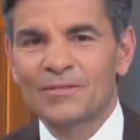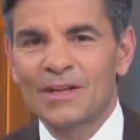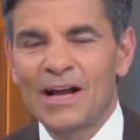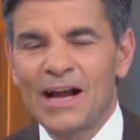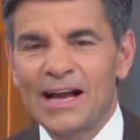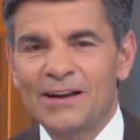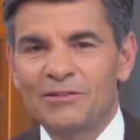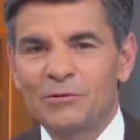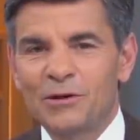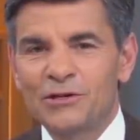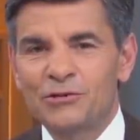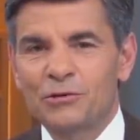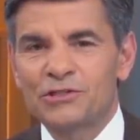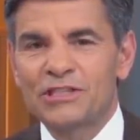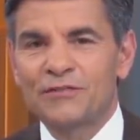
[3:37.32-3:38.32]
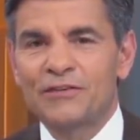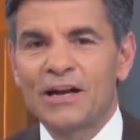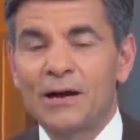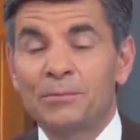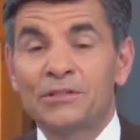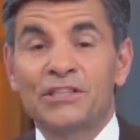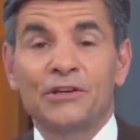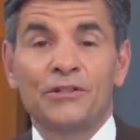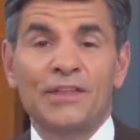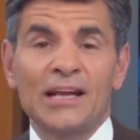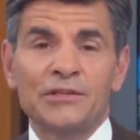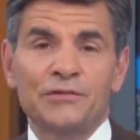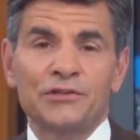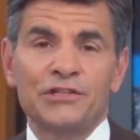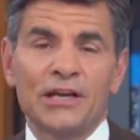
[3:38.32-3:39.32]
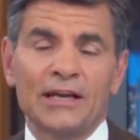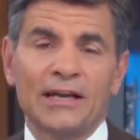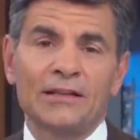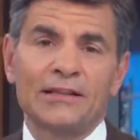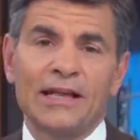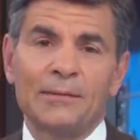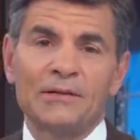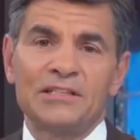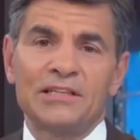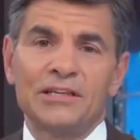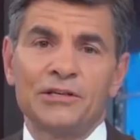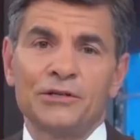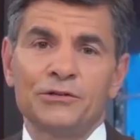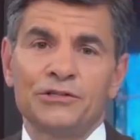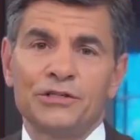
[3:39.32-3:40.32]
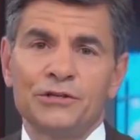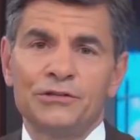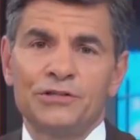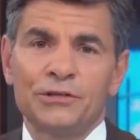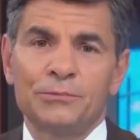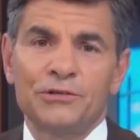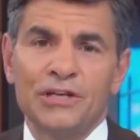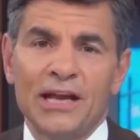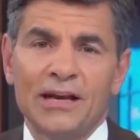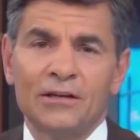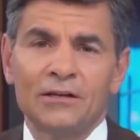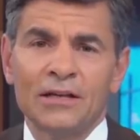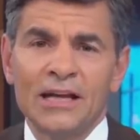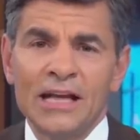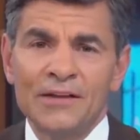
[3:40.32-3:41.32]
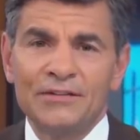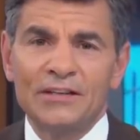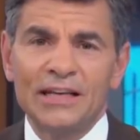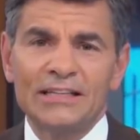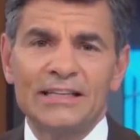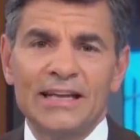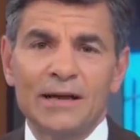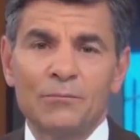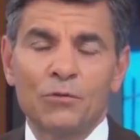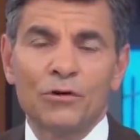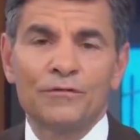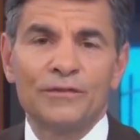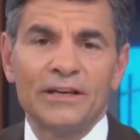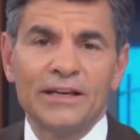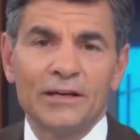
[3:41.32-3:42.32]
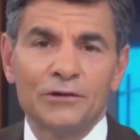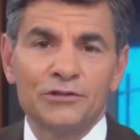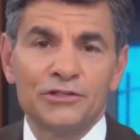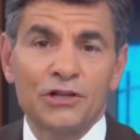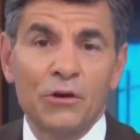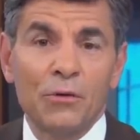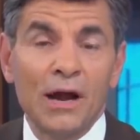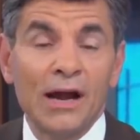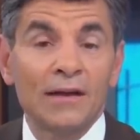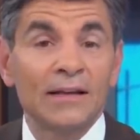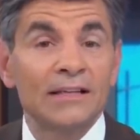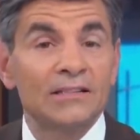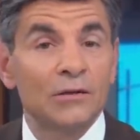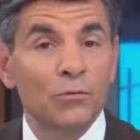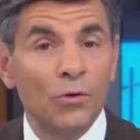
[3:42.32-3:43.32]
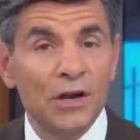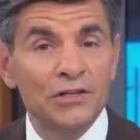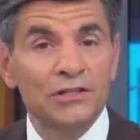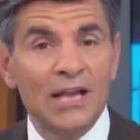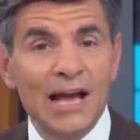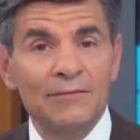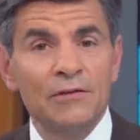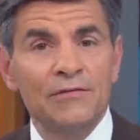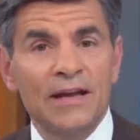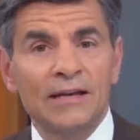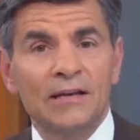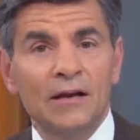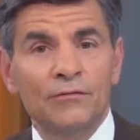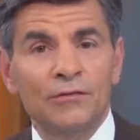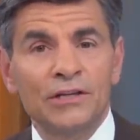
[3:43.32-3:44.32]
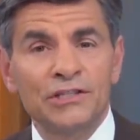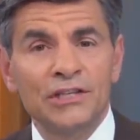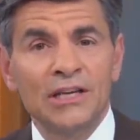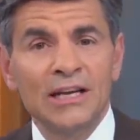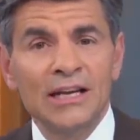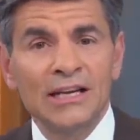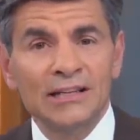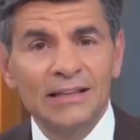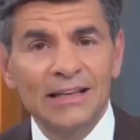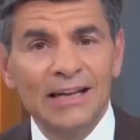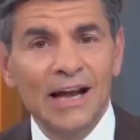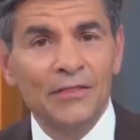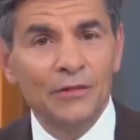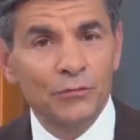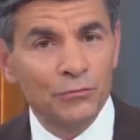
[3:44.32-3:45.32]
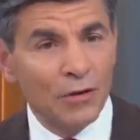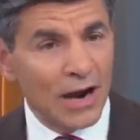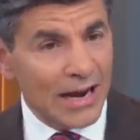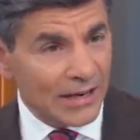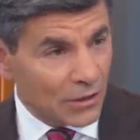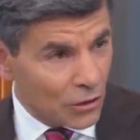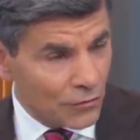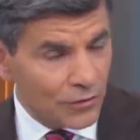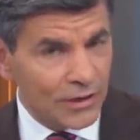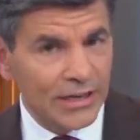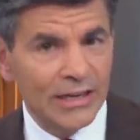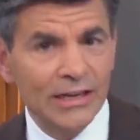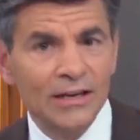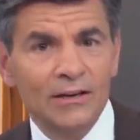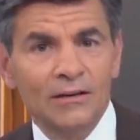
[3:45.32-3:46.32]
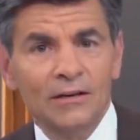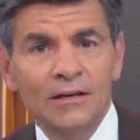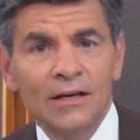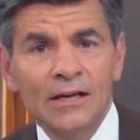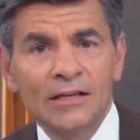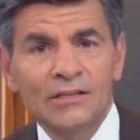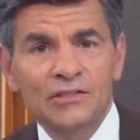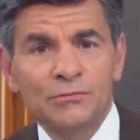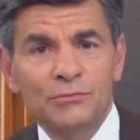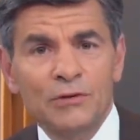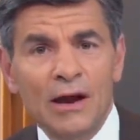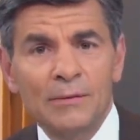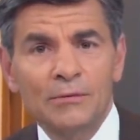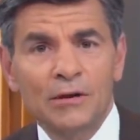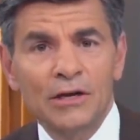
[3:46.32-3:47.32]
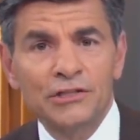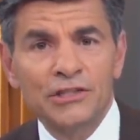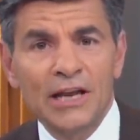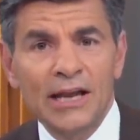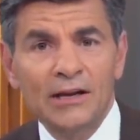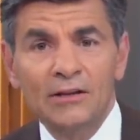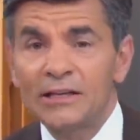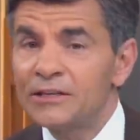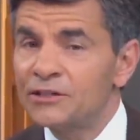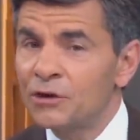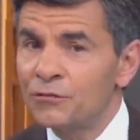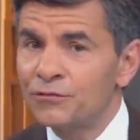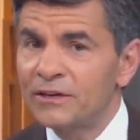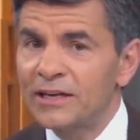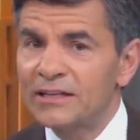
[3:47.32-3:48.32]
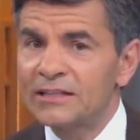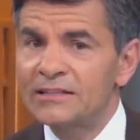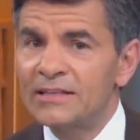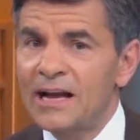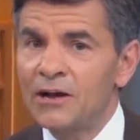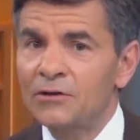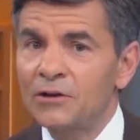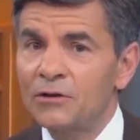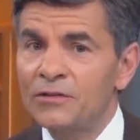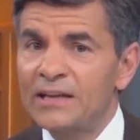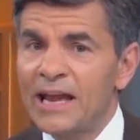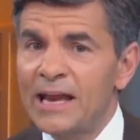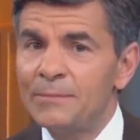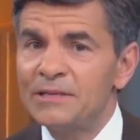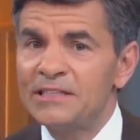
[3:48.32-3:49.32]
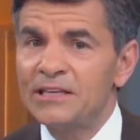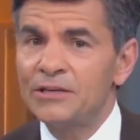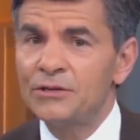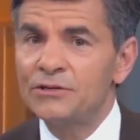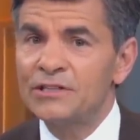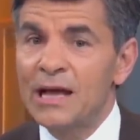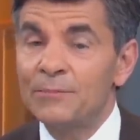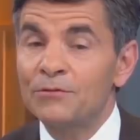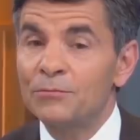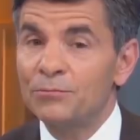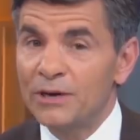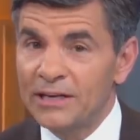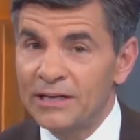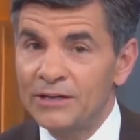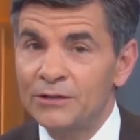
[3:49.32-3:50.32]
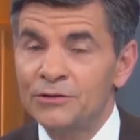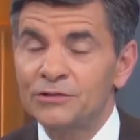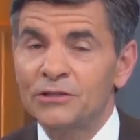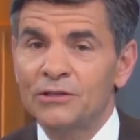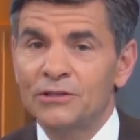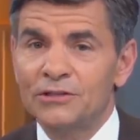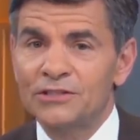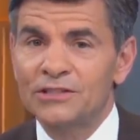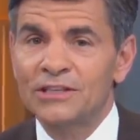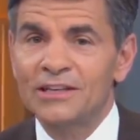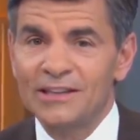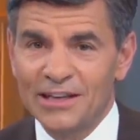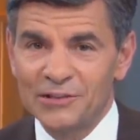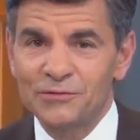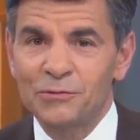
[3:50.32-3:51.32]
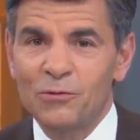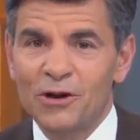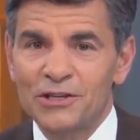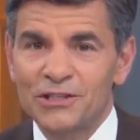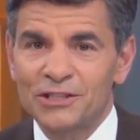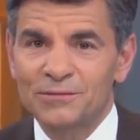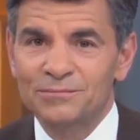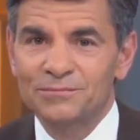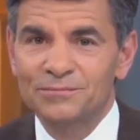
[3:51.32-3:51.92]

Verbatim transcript: Hi, everyone. George Stephanopoulos here. Thanks for checking out the ABC News YouTube channel. If you'd like to get more videos, show highlights, and watch live event coverage, click on the right over here to subscribe to our channel. And don't forget to download the ABC News app for breaking news alerts. Thanks for watching.